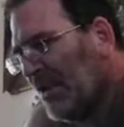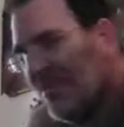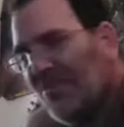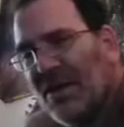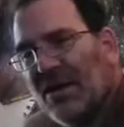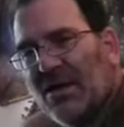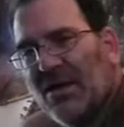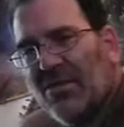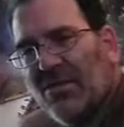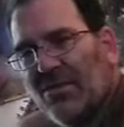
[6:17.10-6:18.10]
A minute
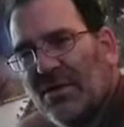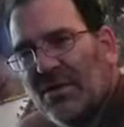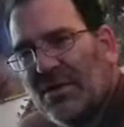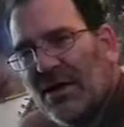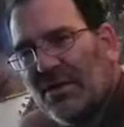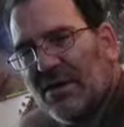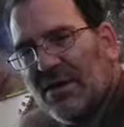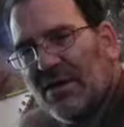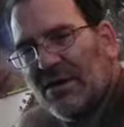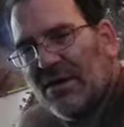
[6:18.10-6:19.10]
ago we were discussing
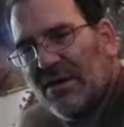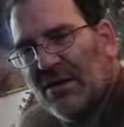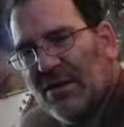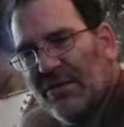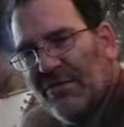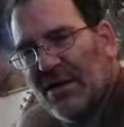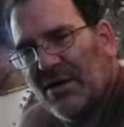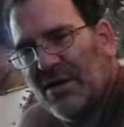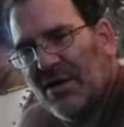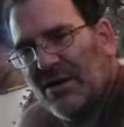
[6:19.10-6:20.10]
nicotine and if we
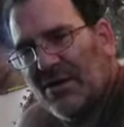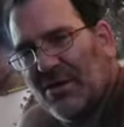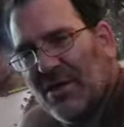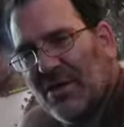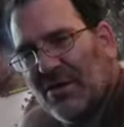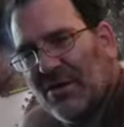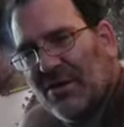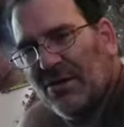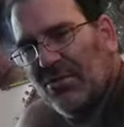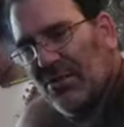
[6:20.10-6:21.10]
could concentrate it to
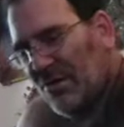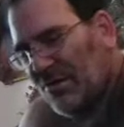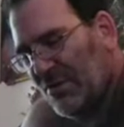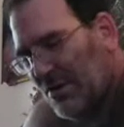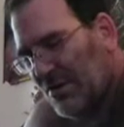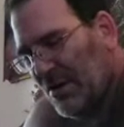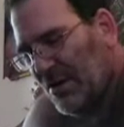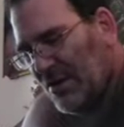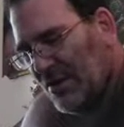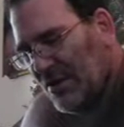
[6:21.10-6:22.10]
the point it was a
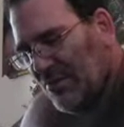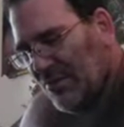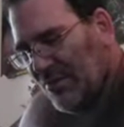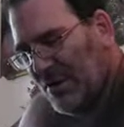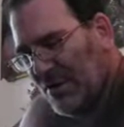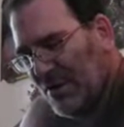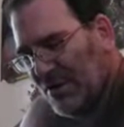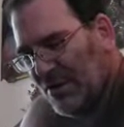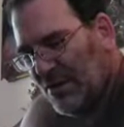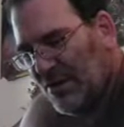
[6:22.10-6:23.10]
drug, and then we
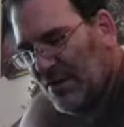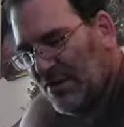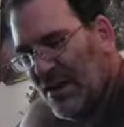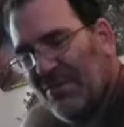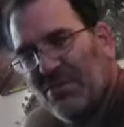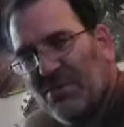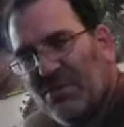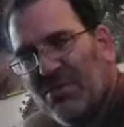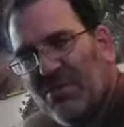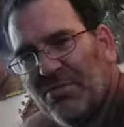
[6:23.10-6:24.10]
realized, that's what happens when
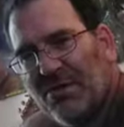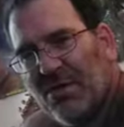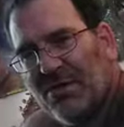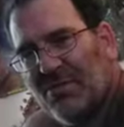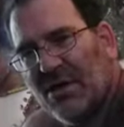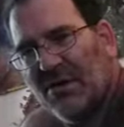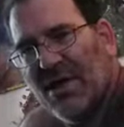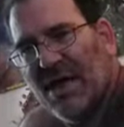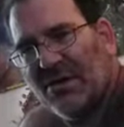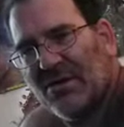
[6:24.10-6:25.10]
people put on too many
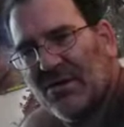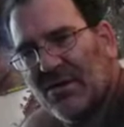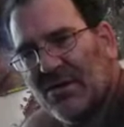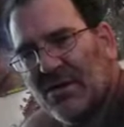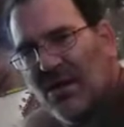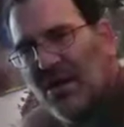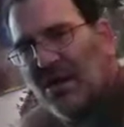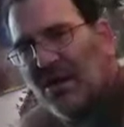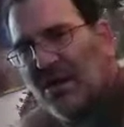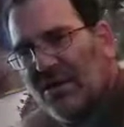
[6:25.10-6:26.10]
patches and
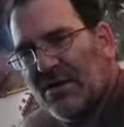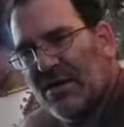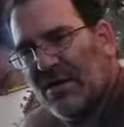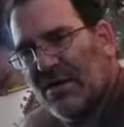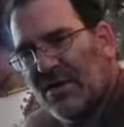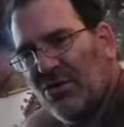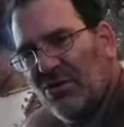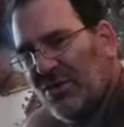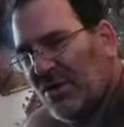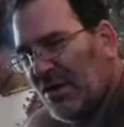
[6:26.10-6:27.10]
get sick and ill.
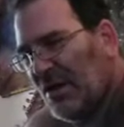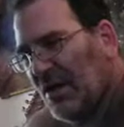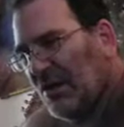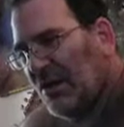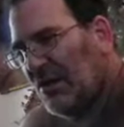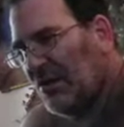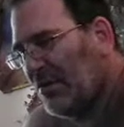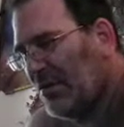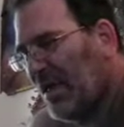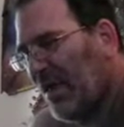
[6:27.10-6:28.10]
But,
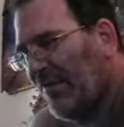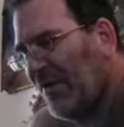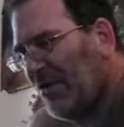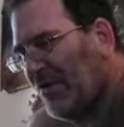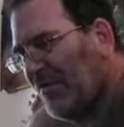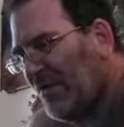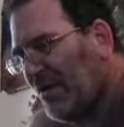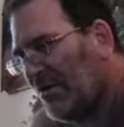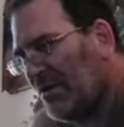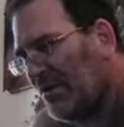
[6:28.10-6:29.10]
there's caffeine
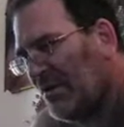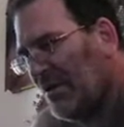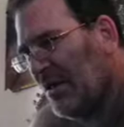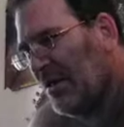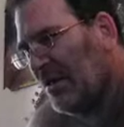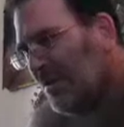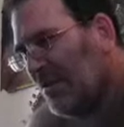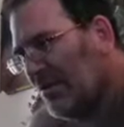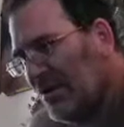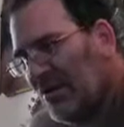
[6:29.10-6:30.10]
overdoses,
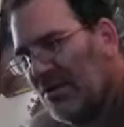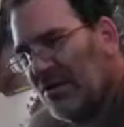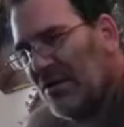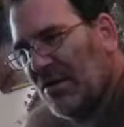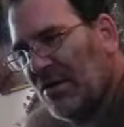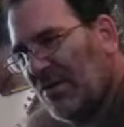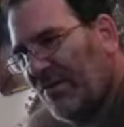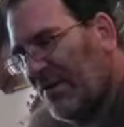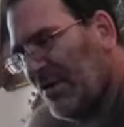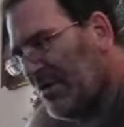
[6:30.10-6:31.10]
there's certainly sugar
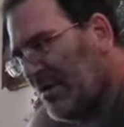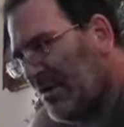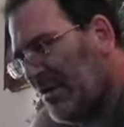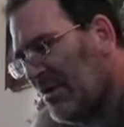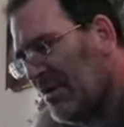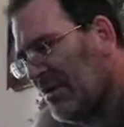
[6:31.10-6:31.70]
overdoses.